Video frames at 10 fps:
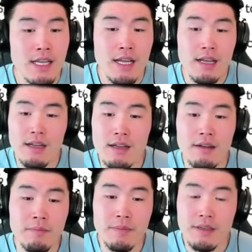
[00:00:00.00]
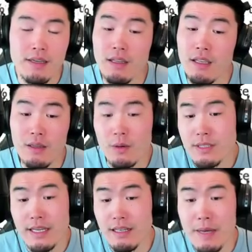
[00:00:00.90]
um, it, it looks
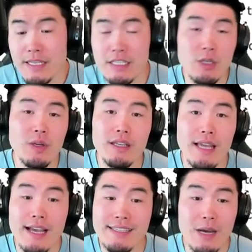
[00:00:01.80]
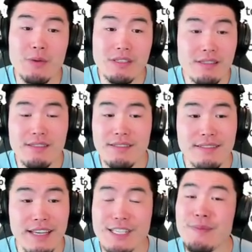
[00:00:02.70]
like an amazing unit as I was
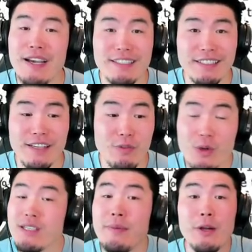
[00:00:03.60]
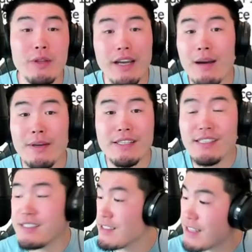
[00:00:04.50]
expecting. Of course, let me know in the
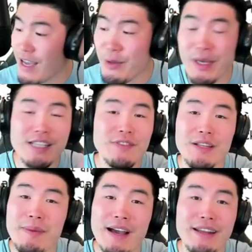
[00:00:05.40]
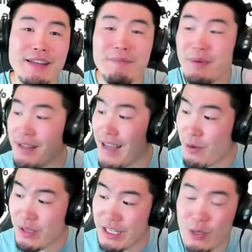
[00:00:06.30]
comments how you guys feel about it, but I
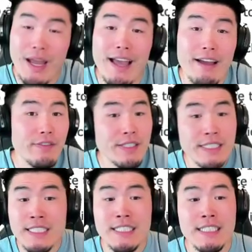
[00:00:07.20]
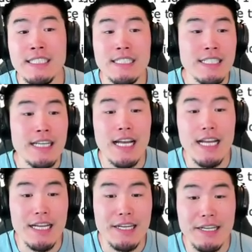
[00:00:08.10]
really don't have
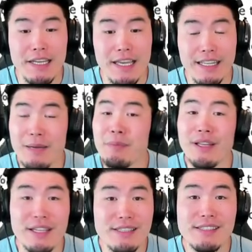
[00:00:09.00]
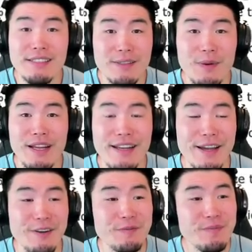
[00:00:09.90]
uh, any complaints right
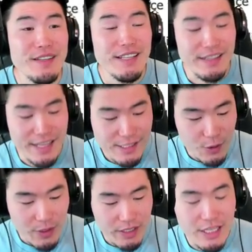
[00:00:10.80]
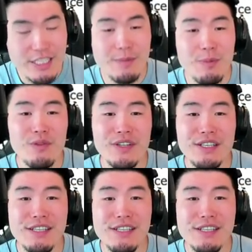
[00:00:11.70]
now. Let's quickly jump over